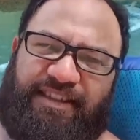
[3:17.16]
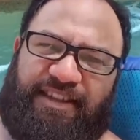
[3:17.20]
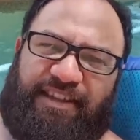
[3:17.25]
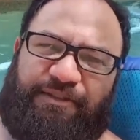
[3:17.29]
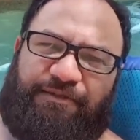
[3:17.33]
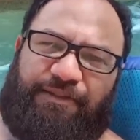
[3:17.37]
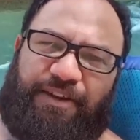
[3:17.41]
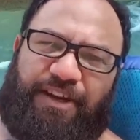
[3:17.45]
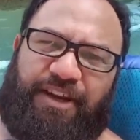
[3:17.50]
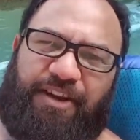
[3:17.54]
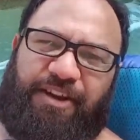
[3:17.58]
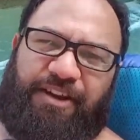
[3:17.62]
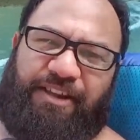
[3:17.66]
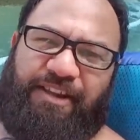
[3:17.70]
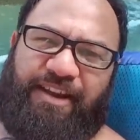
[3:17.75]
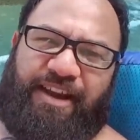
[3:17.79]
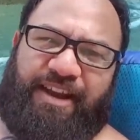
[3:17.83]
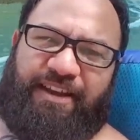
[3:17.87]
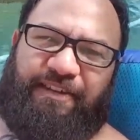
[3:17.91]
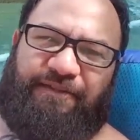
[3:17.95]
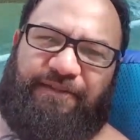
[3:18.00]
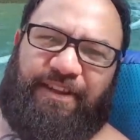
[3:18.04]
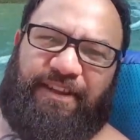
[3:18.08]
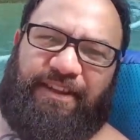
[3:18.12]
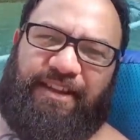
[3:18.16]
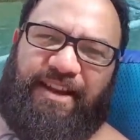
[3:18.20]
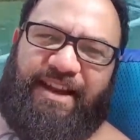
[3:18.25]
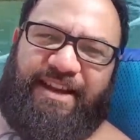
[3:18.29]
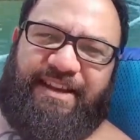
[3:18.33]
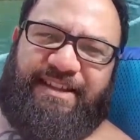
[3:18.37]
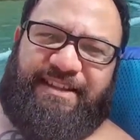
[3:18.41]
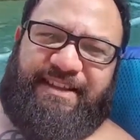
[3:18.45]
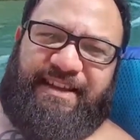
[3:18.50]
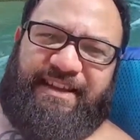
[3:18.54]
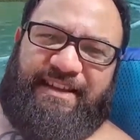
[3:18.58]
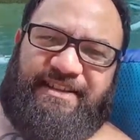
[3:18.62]
Give the video a like if you
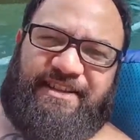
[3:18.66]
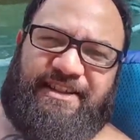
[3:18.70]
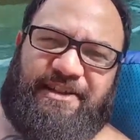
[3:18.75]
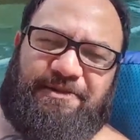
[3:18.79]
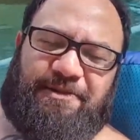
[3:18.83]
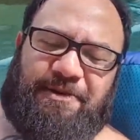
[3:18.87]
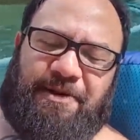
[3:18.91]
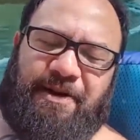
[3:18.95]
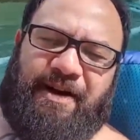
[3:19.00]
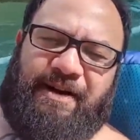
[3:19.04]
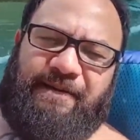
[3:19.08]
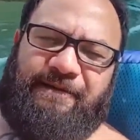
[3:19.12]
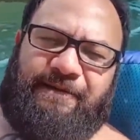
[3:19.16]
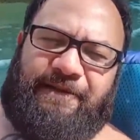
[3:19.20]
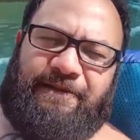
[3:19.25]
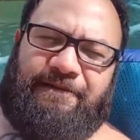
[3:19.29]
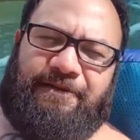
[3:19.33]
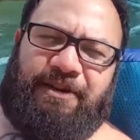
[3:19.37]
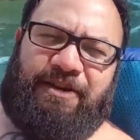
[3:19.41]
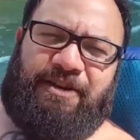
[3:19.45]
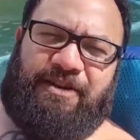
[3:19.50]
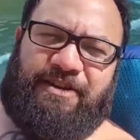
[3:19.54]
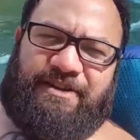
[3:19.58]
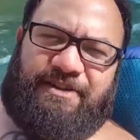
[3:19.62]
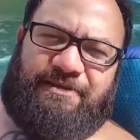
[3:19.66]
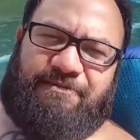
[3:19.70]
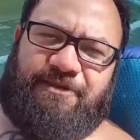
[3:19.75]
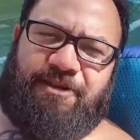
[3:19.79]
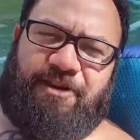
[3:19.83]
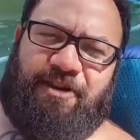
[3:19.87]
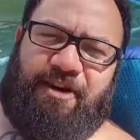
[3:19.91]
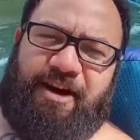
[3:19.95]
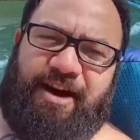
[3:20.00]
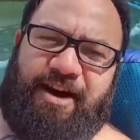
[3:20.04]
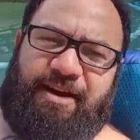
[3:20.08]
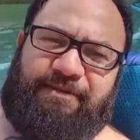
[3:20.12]
liked it. Subscribe if you're not
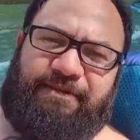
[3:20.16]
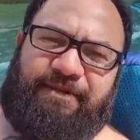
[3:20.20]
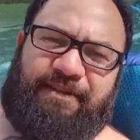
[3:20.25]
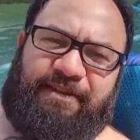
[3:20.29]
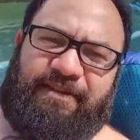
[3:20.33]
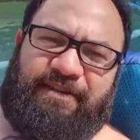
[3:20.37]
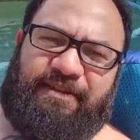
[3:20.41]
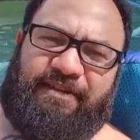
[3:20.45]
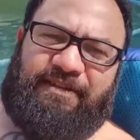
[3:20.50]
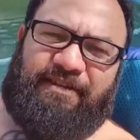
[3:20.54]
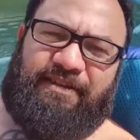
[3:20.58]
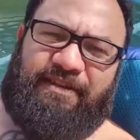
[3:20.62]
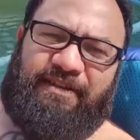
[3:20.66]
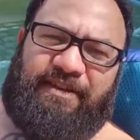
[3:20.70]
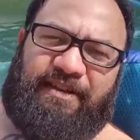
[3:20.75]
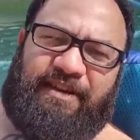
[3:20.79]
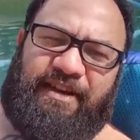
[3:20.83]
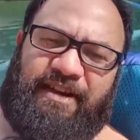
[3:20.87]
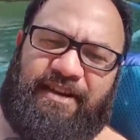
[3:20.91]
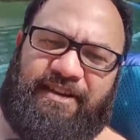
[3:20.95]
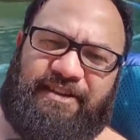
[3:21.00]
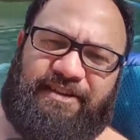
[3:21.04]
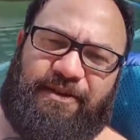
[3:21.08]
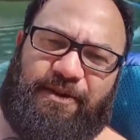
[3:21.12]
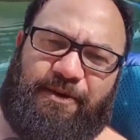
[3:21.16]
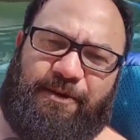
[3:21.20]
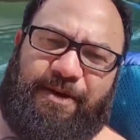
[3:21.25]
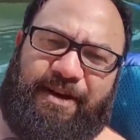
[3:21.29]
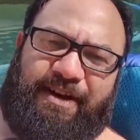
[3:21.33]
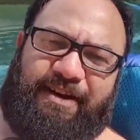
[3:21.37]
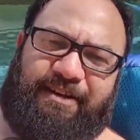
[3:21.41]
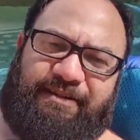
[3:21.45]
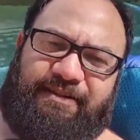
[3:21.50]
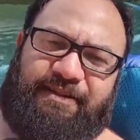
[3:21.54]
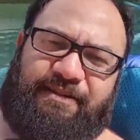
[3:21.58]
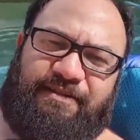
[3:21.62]
subscribed. As
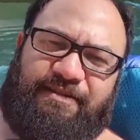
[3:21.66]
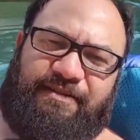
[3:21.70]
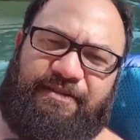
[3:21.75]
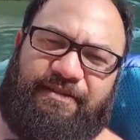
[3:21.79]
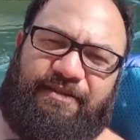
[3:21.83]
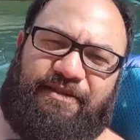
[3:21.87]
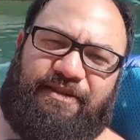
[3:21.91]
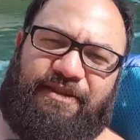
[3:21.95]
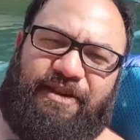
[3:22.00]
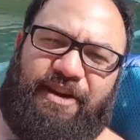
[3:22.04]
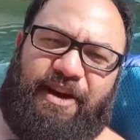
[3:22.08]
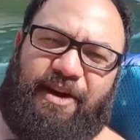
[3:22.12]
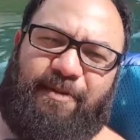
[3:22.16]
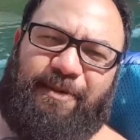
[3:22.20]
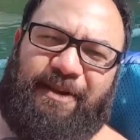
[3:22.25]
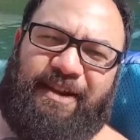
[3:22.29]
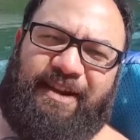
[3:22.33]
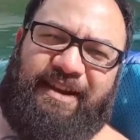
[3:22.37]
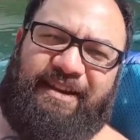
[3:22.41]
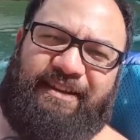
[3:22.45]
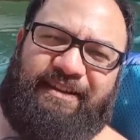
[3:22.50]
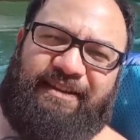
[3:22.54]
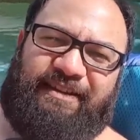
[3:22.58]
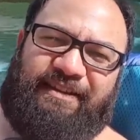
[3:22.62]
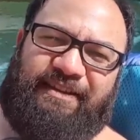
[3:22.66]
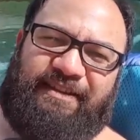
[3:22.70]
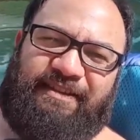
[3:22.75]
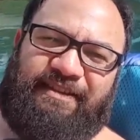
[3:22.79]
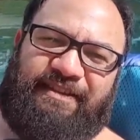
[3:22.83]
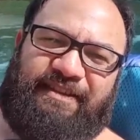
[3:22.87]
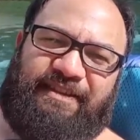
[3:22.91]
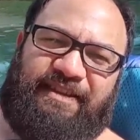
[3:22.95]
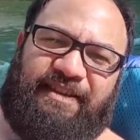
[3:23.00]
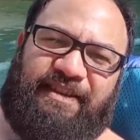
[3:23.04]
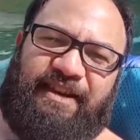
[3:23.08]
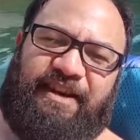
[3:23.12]
always, God bless,
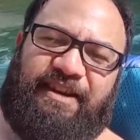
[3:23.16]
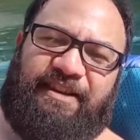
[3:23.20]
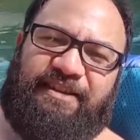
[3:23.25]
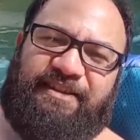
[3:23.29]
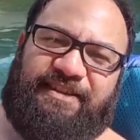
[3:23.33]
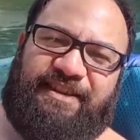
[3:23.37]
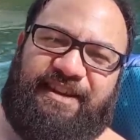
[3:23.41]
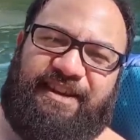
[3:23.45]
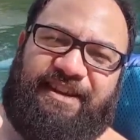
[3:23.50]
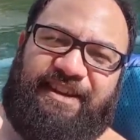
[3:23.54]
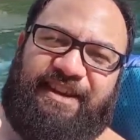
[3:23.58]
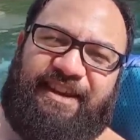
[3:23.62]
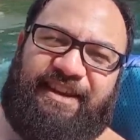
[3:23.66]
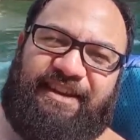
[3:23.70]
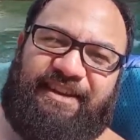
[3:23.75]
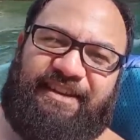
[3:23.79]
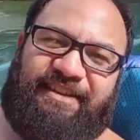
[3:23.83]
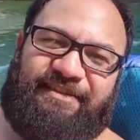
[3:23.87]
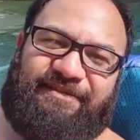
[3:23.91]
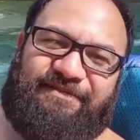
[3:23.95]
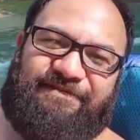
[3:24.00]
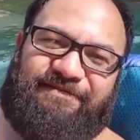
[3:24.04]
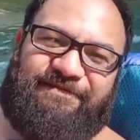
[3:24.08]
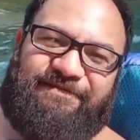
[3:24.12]
and I'll see you later.